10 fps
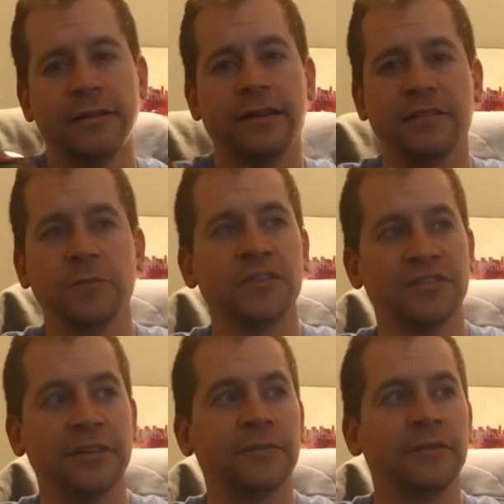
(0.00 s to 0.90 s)
to taste
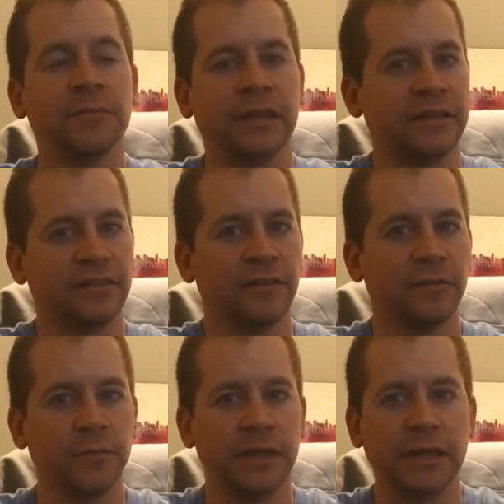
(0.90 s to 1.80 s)
much different, but that's going
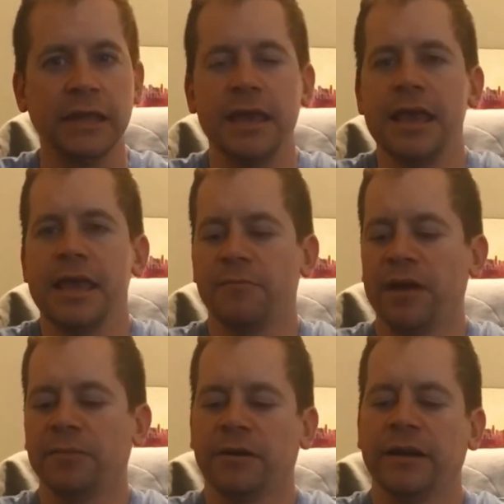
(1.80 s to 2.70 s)
to be
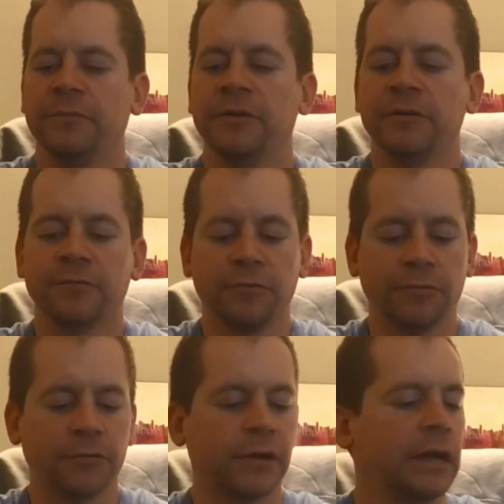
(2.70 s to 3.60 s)
my parameter
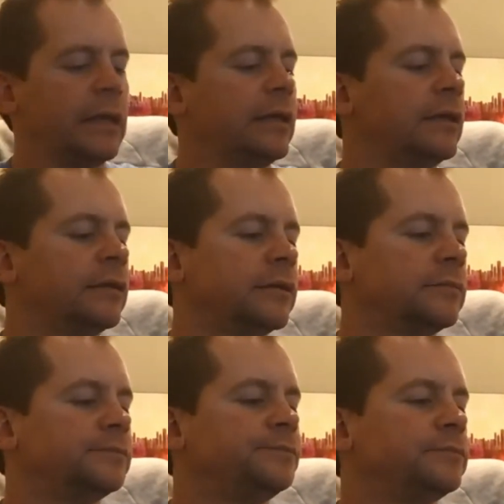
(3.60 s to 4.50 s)
for
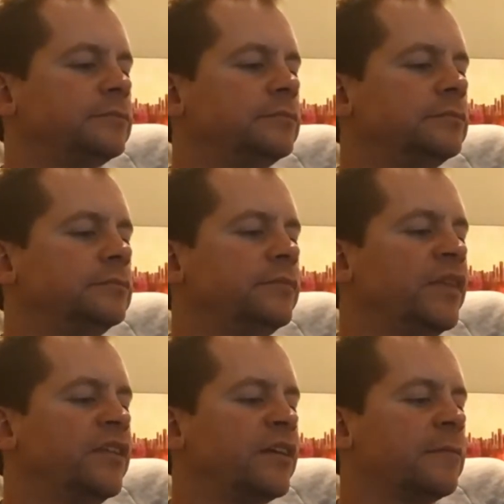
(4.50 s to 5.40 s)
um,
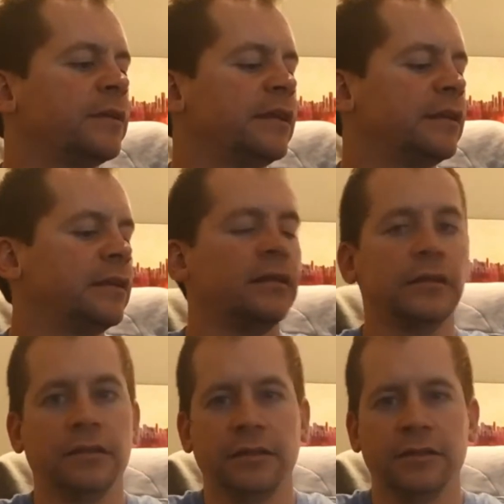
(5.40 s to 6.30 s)
determining
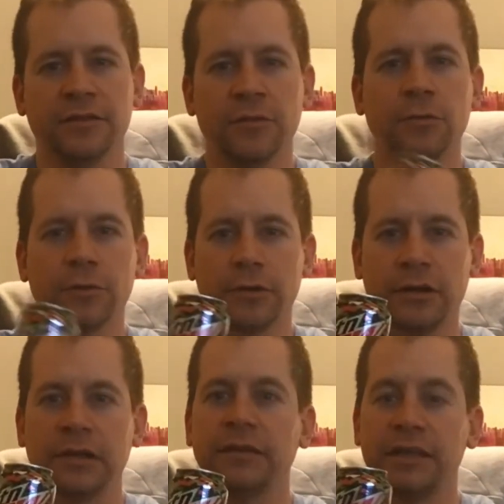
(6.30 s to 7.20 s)
the score
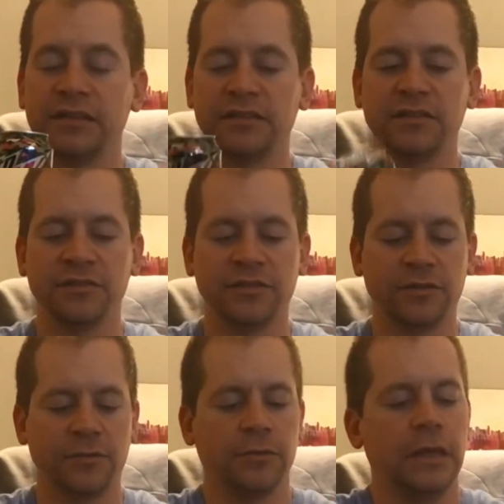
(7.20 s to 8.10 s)
on this.
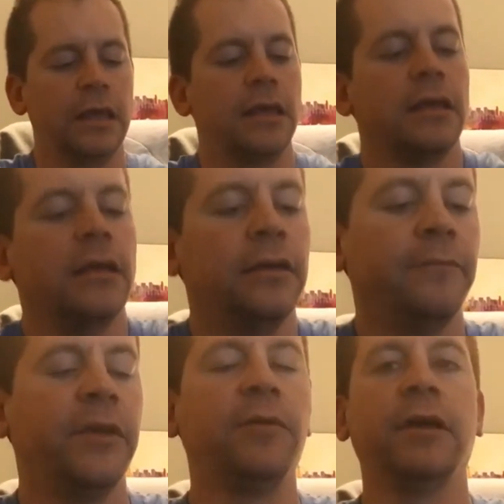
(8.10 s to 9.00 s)
So
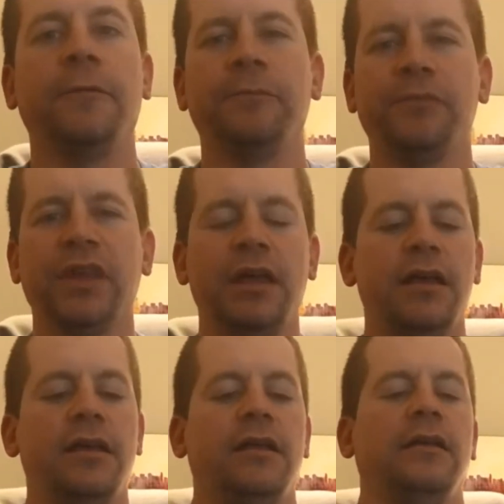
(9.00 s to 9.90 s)
um, here we go.
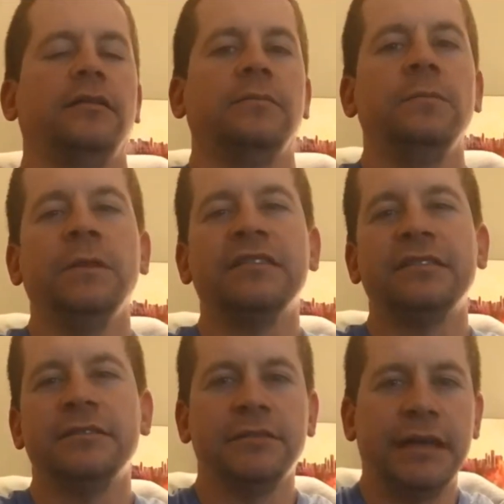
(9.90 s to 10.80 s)

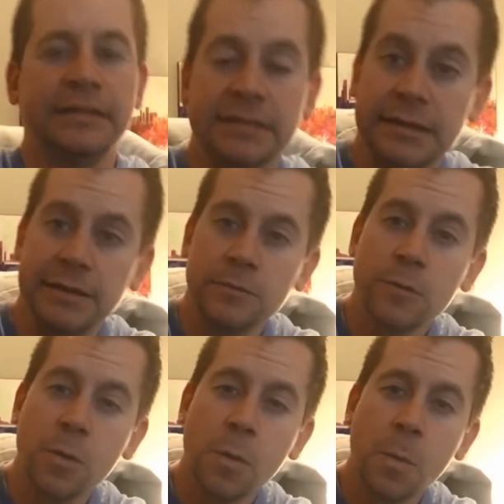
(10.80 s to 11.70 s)
Listen to that
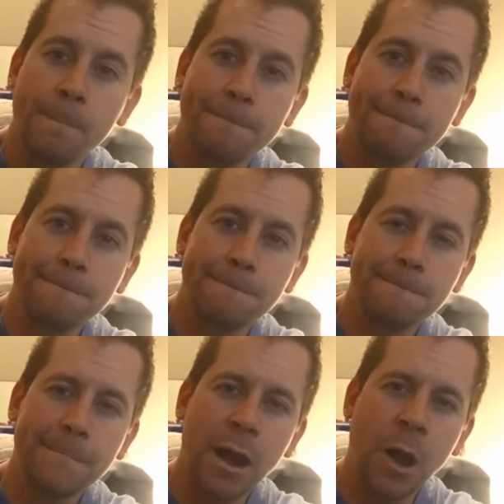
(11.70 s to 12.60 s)
sound.
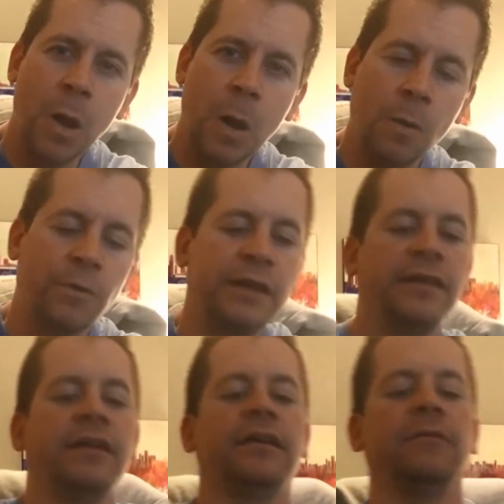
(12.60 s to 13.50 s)
Oh, right
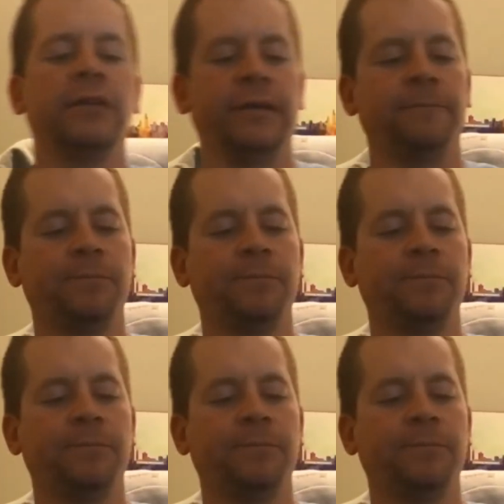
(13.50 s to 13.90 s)
there. Okay.